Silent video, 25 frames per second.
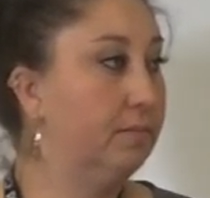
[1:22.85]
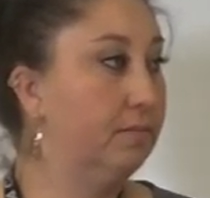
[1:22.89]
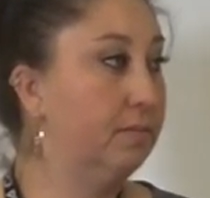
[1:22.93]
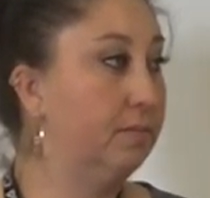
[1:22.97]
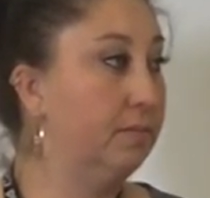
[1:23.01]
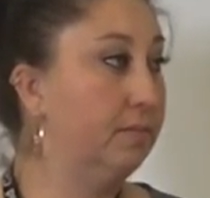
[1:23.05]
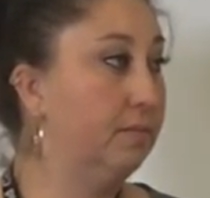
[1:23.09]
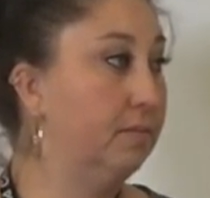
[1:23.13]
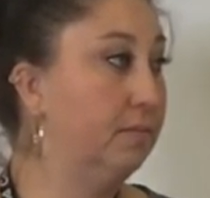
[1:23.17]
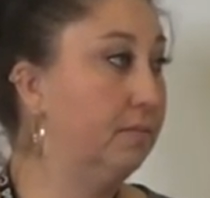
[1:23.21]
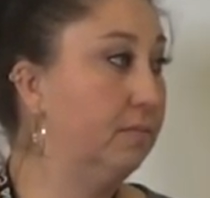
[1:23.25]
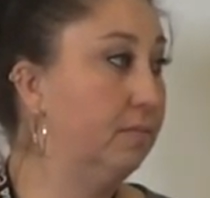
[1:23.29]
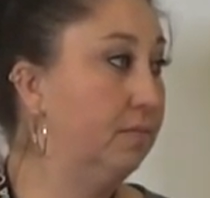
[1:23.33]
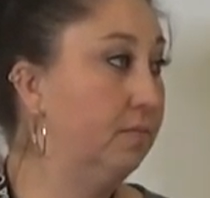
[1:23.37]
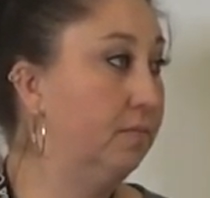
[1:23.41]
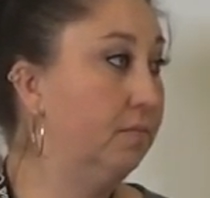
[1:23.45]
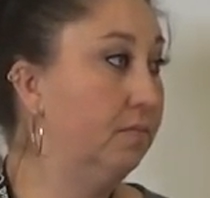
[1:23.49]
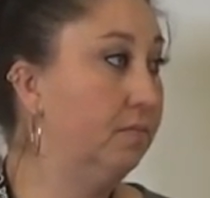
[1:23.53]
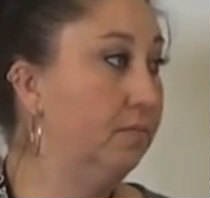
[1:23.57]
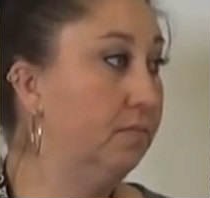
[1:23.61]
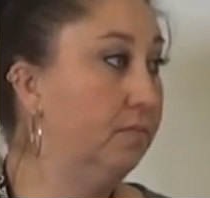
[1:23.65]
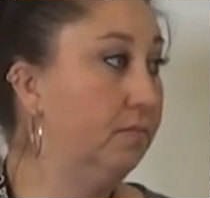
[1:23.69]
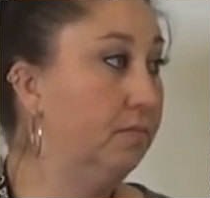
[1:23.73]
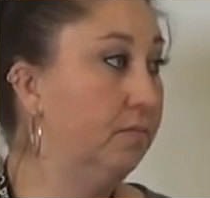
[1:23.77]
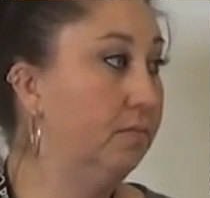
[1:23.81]

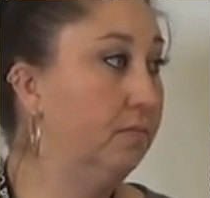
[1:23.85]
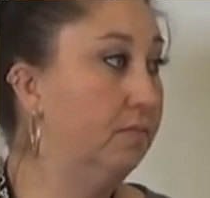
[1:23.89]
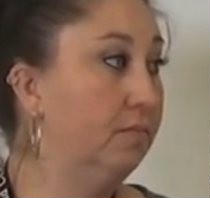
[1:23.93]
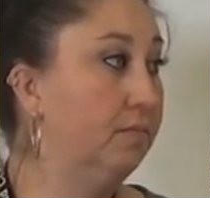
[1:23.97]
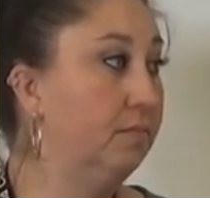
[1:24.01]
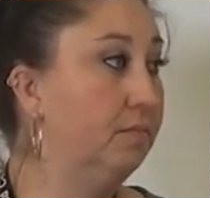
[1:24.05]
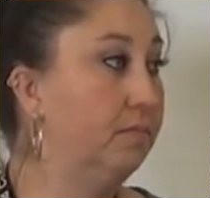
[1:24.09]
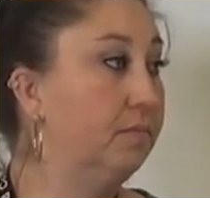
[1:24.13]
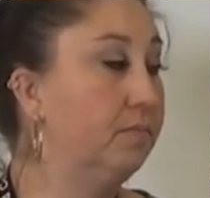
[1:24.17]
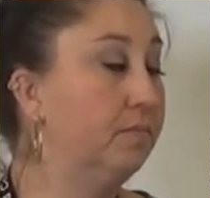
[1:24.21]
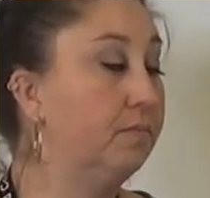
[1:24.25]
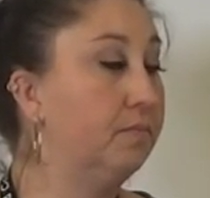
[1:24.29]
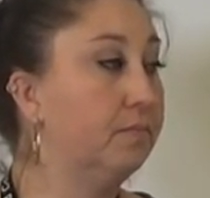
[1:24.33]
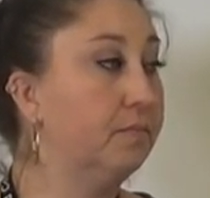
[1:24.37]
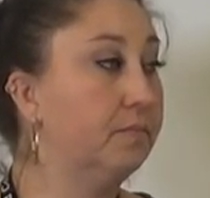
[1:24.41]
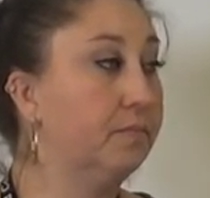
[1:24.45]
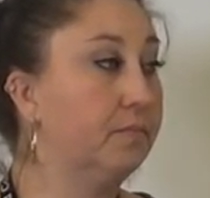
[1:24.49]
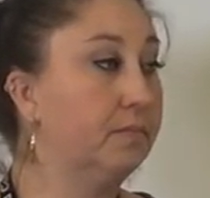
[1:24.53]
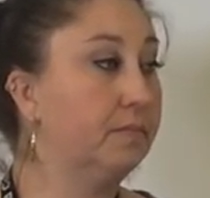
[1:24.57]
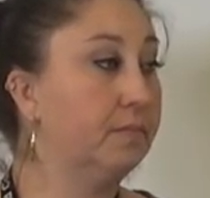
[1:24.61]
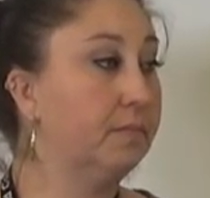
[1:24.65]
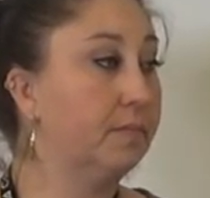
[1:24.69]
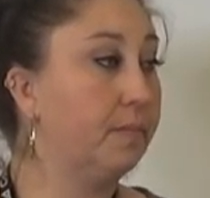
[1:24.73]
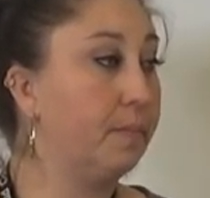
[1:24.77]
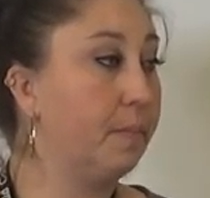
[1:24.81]

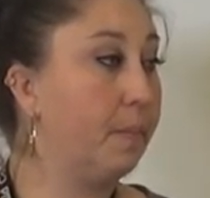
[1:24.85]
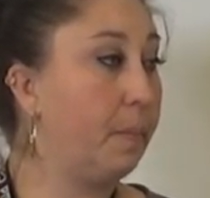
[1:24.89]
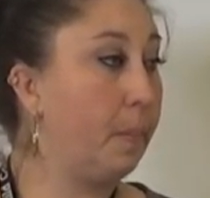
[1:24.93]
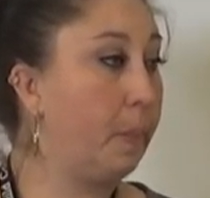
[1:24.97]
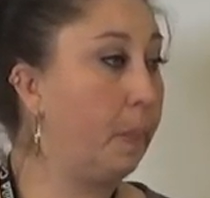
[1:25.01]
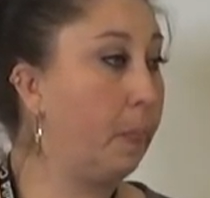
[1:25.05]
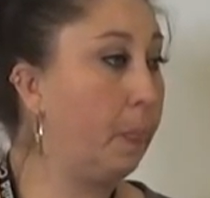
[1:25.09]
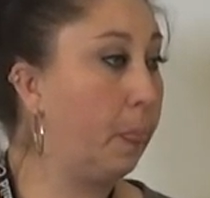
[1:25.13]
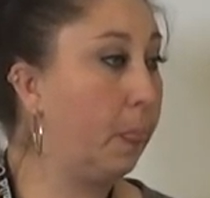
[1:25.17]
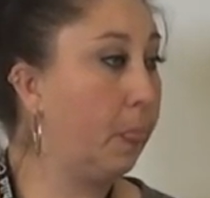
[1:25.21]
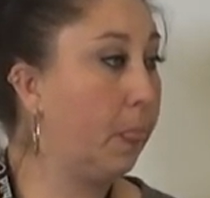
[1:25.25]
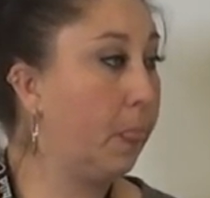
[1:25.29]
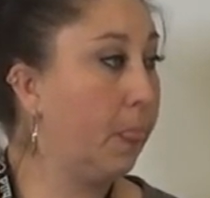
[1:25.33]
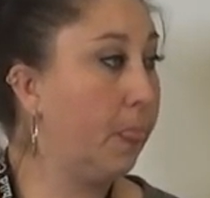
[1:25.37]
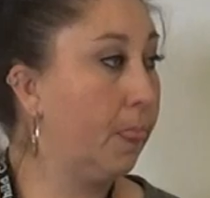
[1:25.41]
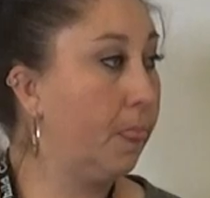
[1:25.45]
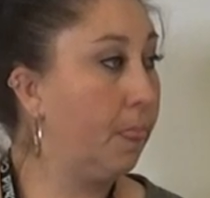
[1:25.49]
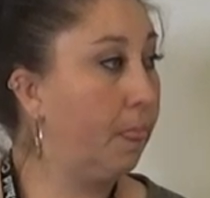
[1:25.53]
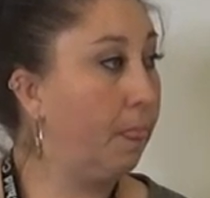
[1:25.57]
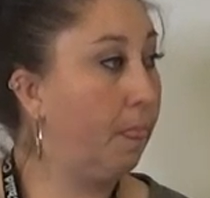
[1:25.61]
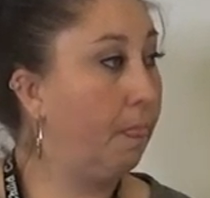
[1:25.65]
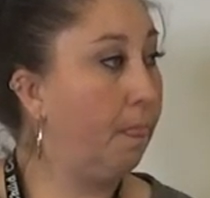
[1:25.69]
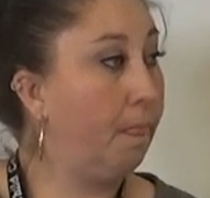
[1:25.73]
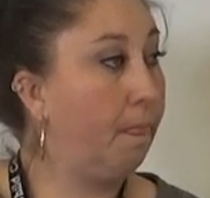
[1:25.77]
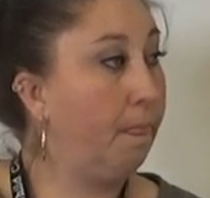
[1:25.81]

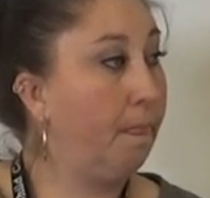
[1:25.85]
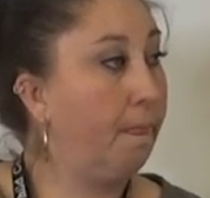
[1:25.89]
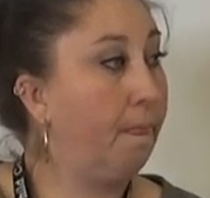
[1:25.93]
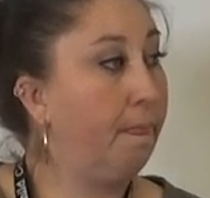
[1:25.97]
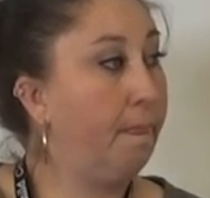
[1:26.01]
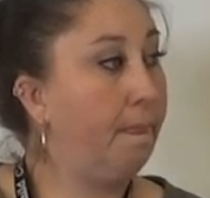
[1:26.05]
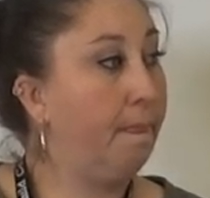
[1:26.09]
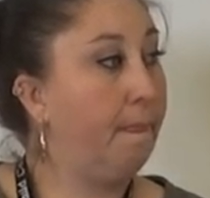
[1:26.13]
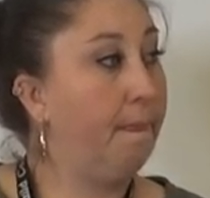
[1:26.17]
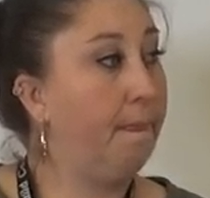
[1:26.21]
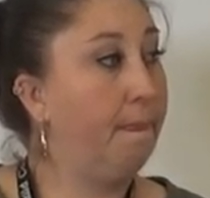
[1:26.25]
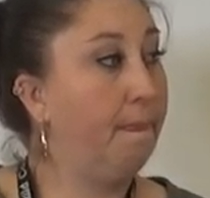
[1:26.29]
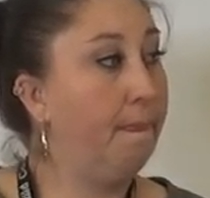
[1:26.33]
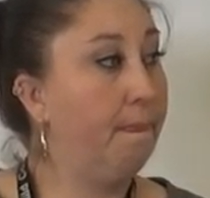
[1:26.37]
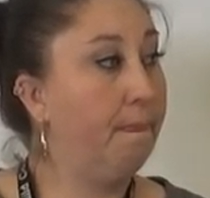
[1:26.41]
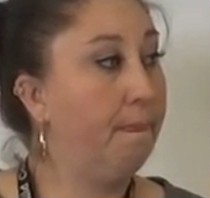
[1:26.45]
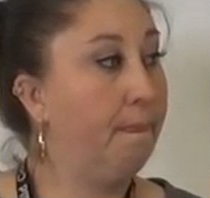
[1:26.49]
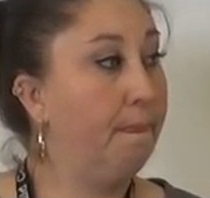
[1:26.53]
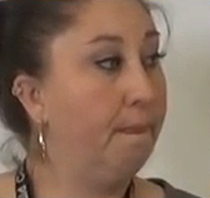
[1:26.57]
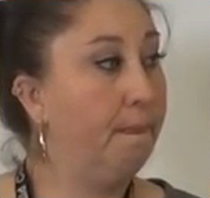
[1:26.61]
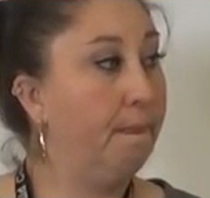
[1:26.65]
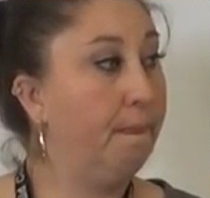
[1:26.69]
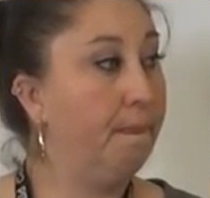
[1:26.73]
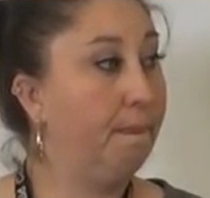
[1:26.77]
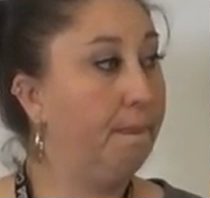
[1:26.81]

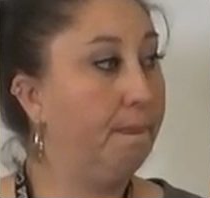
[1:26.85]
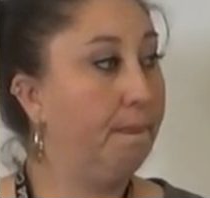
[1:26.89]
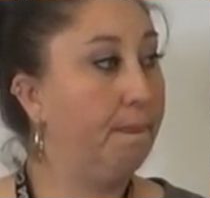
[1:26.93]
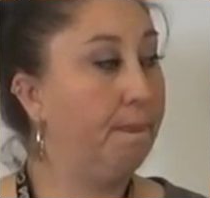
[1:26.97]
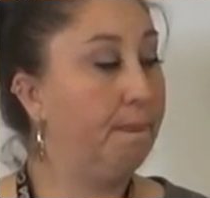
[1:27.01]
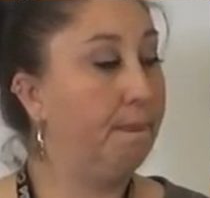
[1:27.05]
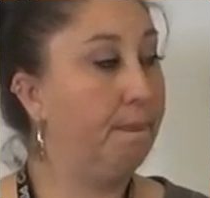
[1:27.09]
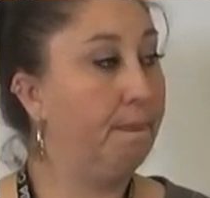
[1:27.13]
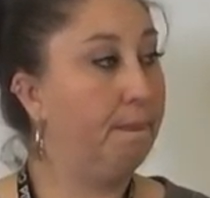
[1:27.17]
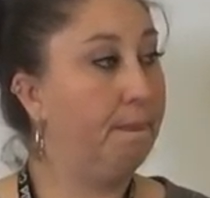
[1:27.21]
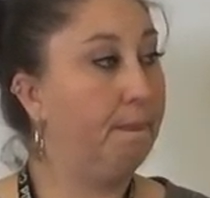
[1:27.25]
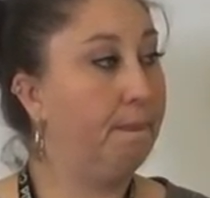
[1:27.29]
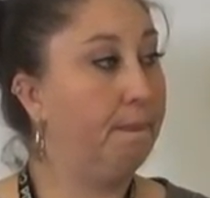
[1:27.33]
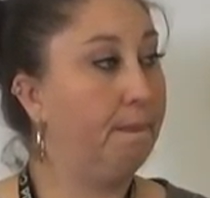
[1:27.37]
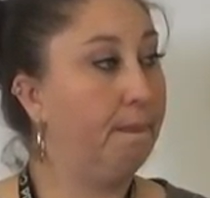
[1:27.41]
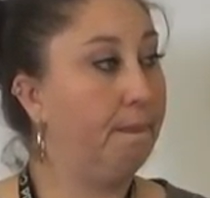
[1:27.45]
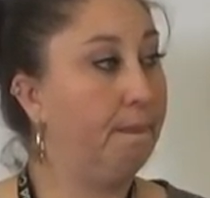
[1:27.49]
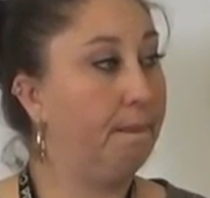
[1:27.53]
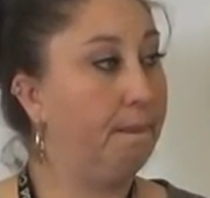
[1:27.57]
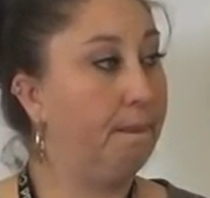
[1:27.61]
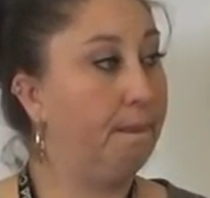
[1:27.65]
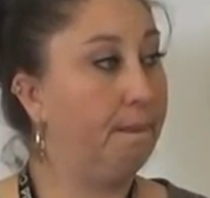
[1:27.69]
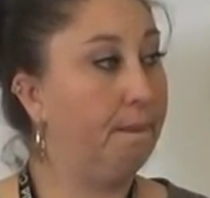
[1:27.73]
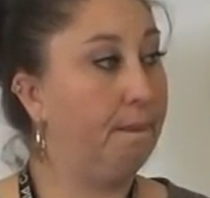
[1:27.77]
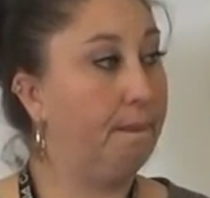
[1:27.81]

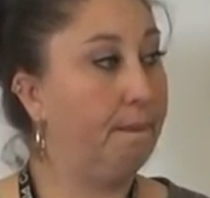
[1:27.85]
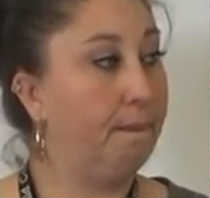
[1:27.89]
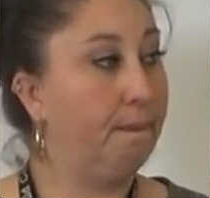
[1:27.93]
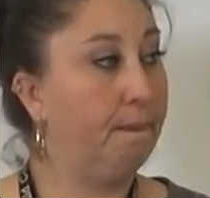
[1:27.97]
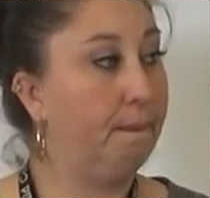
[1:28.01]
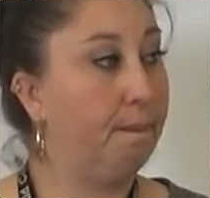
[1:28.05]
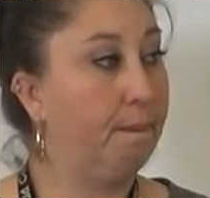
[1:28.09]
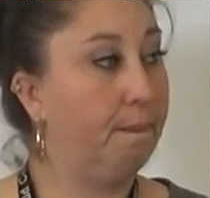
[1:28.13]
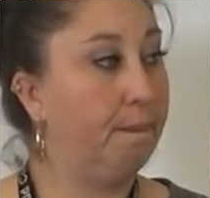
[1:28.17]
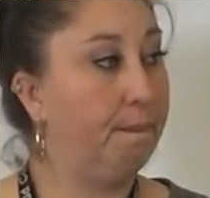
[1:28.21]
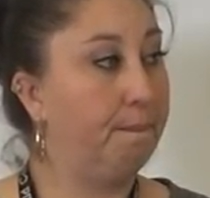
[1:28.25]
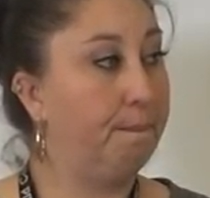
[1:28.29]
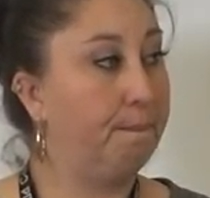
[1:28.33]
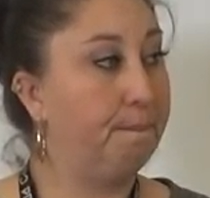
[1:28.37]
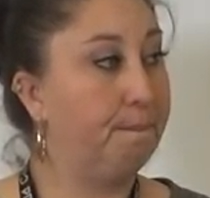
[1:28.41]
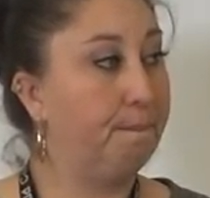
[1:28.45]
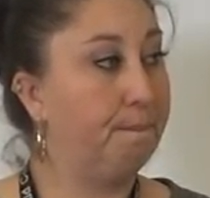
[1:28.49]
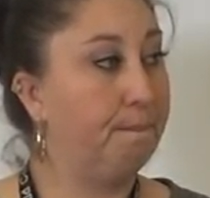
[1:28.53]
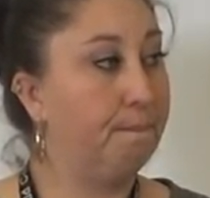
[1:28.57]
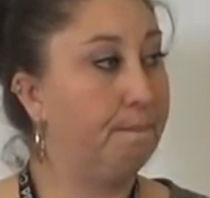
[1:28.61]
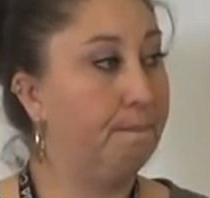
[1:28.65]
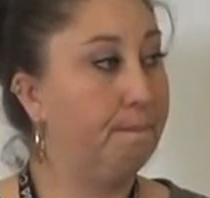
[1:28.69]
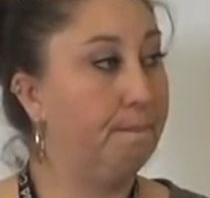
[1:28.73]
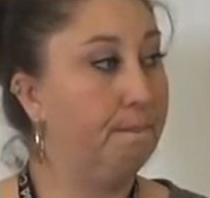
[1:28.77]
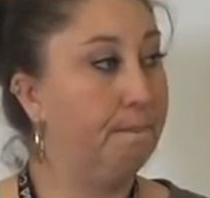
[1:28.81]

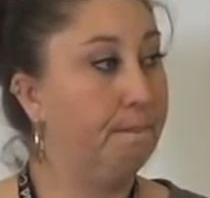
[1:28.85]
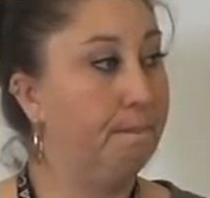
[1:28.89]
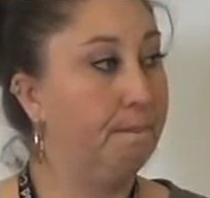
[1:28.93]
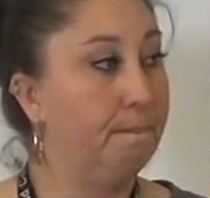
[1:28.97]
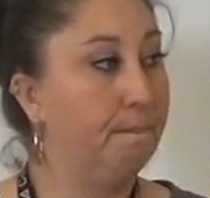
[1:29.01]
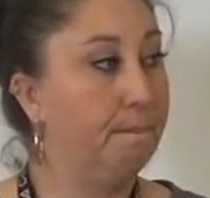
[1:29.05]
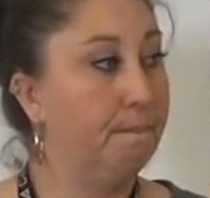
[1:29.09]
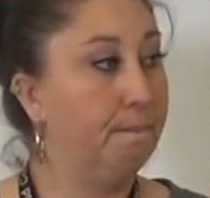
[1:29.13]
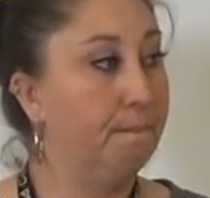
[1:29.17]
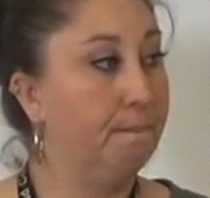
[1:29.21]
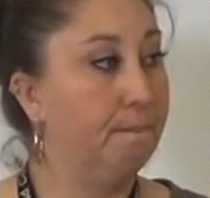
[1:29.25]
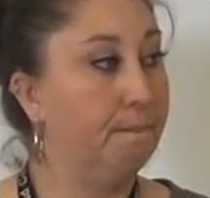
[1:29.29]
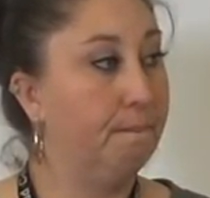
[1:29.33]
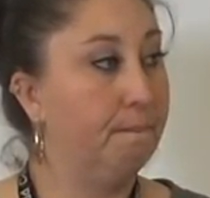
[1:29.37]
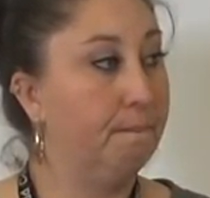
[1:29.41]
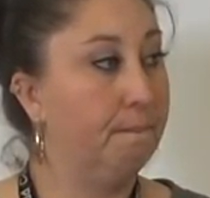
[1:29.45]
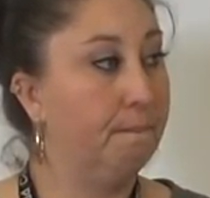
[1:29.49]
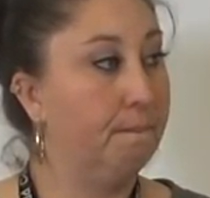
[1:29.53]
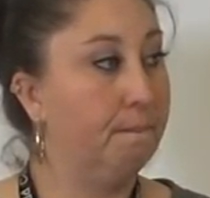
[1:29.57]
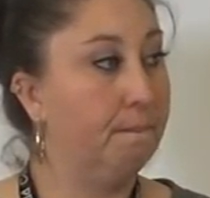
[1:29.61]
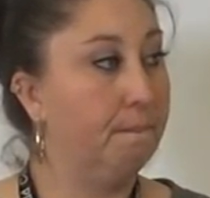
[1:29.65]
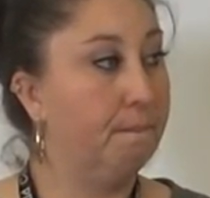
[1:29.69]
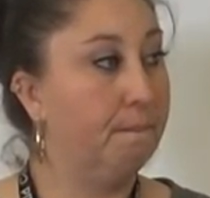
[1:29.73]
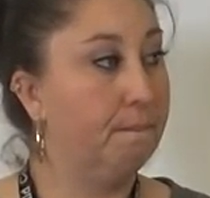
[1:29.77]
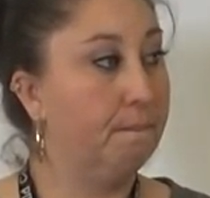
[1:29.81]

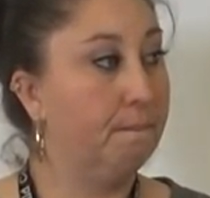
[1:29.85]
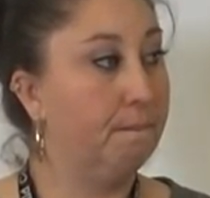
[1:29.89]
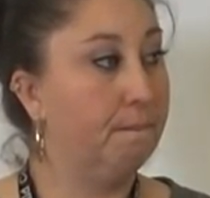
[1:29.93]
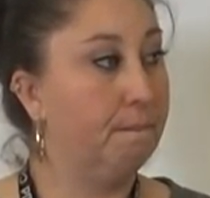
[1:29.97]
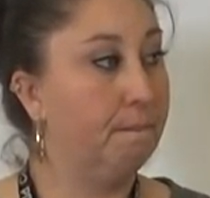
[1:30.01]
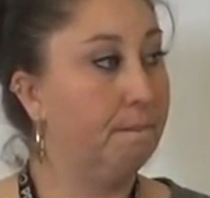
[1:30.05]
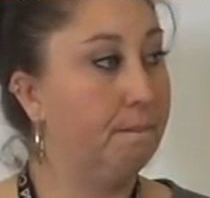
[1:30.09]
[no speech]